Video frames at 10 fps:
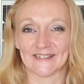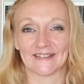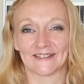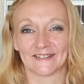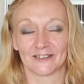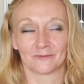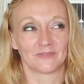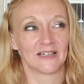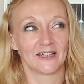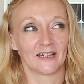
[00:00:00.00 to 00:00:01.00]

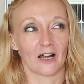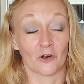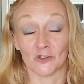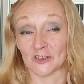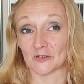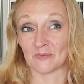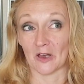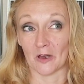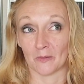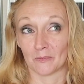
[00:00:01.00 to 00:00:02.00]
I've got some
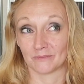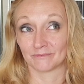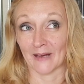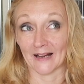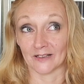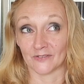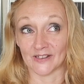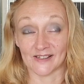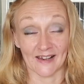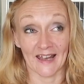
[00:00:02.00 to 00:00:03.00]
pack of
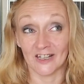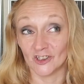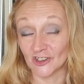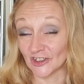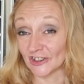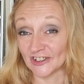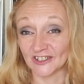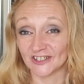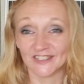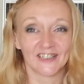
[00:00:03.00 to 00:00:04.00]

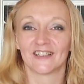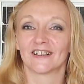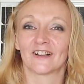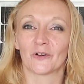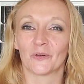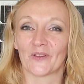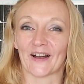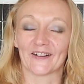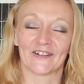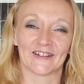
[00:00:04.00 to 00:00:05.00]
insulation, all
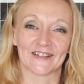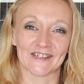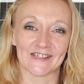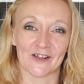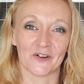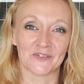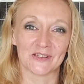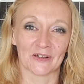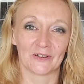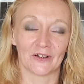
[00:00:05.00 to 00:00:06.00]
that kind of stuff.
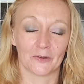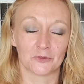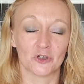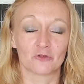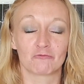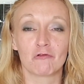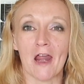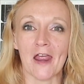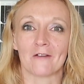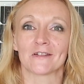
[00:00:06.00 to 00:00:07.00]
So I'm just
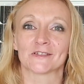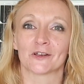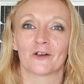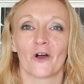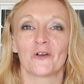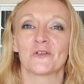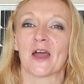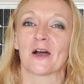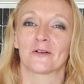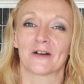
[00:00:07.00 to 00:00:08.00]
raring to go
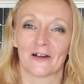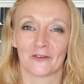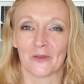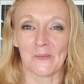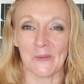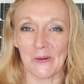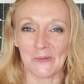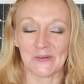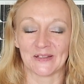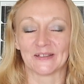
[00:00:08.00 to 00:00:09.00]
now at the
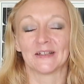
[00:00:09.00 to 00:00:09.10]
moment.